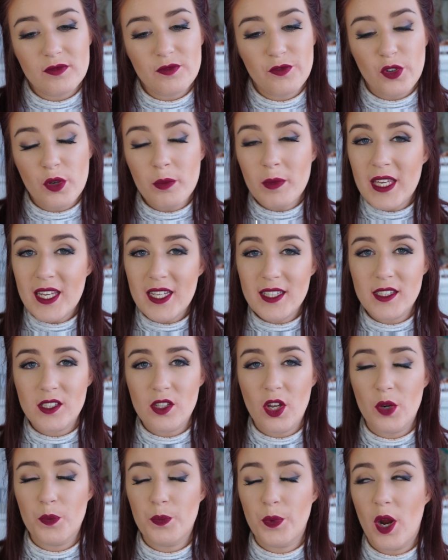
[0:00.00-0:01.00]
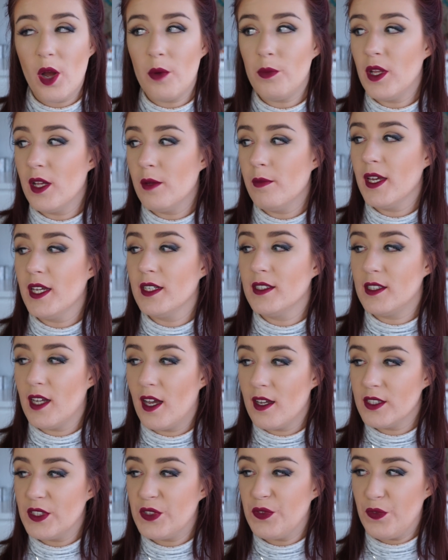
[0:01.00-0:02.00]
for me, it's not a problem. It
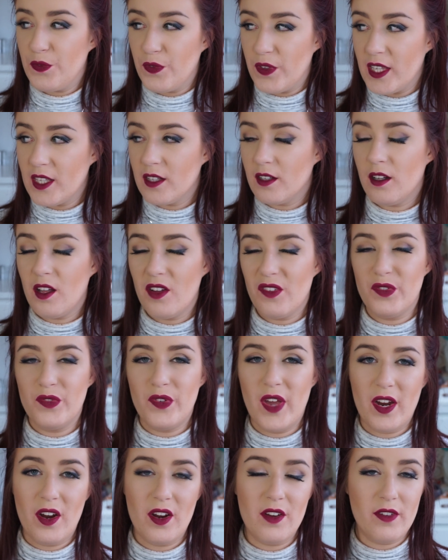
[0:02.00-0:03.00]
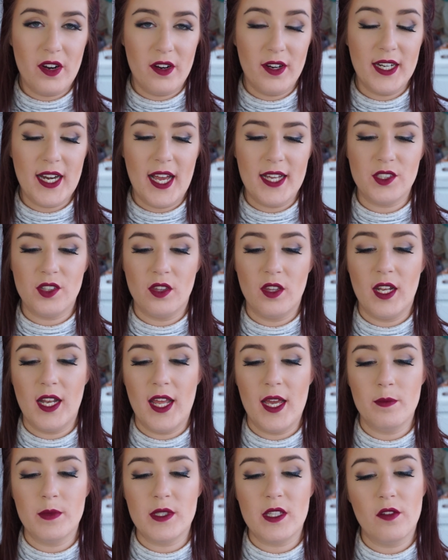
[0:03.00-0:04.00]
does feel very, very nice on the
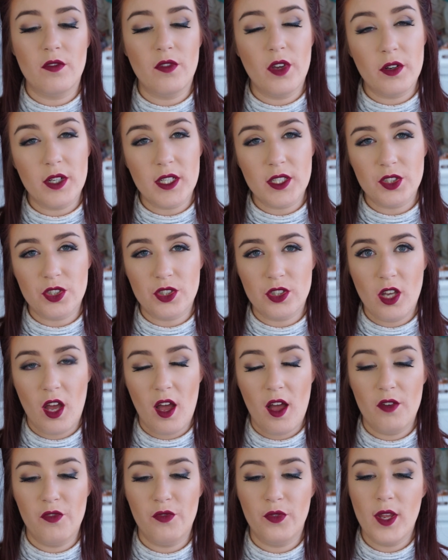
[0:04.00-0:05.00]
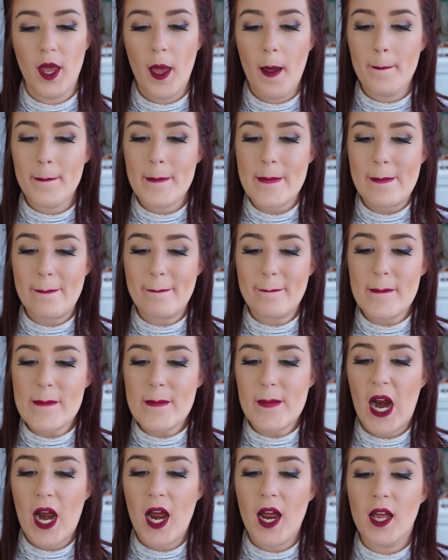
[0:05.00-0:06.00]
lips. Very soft.
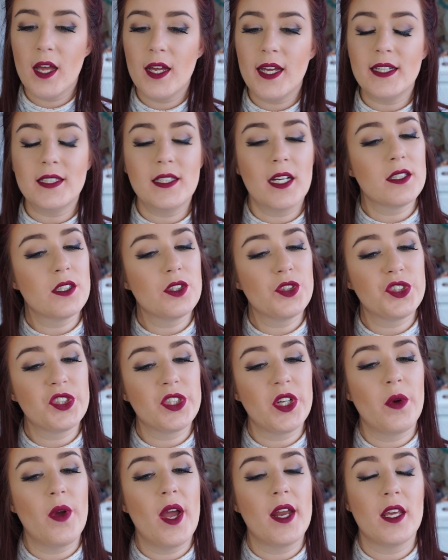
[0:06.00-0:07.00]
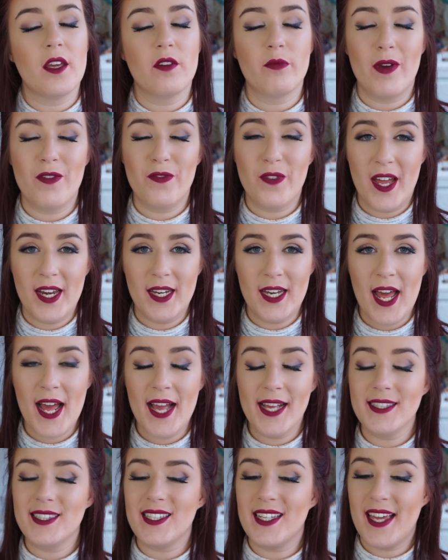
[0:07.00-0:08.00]
It doesn't show any of my fine
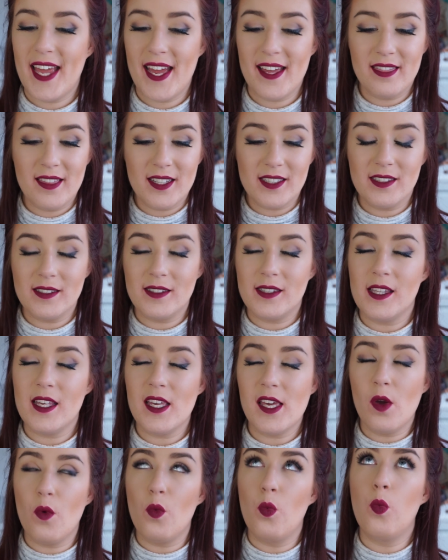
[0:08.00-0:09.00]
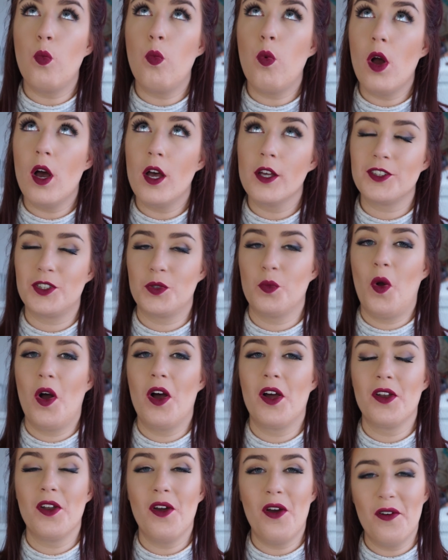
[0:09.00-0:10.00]
lines. Again, this is the worst
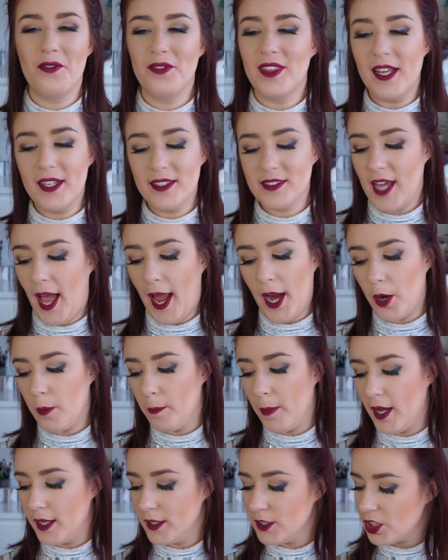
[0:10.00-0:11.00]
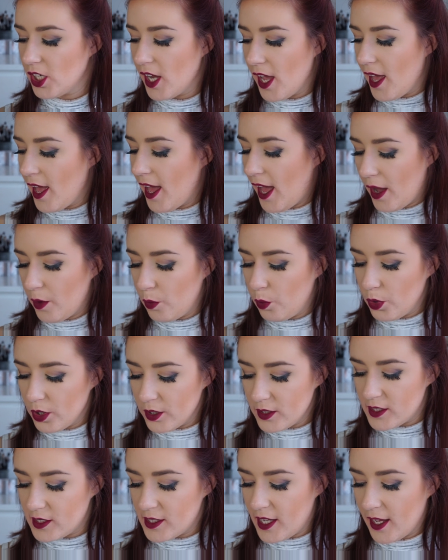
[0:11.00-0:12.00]
one of the entire bunch. I
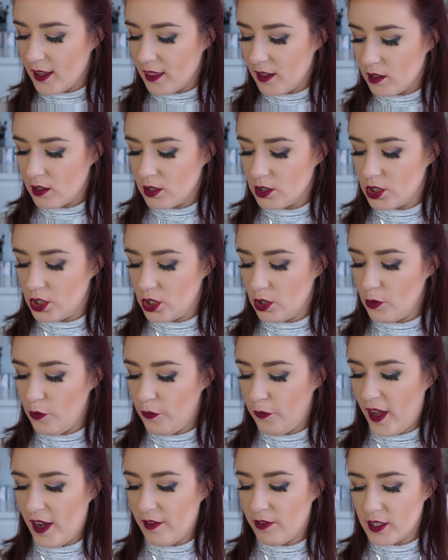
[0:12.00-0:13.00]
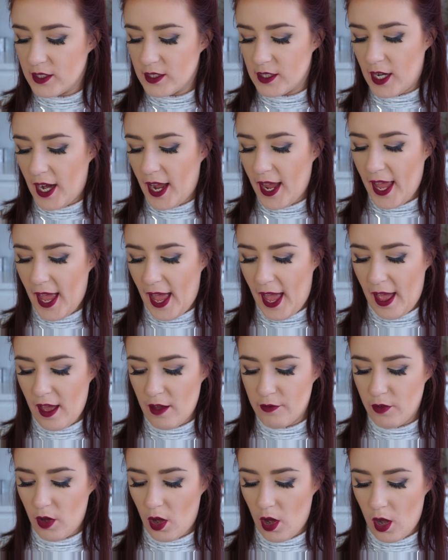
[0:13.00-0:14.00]
would say that the two favorites that I
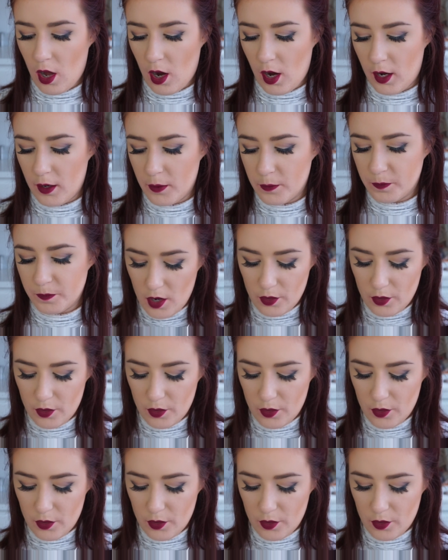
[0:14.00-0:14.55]
have are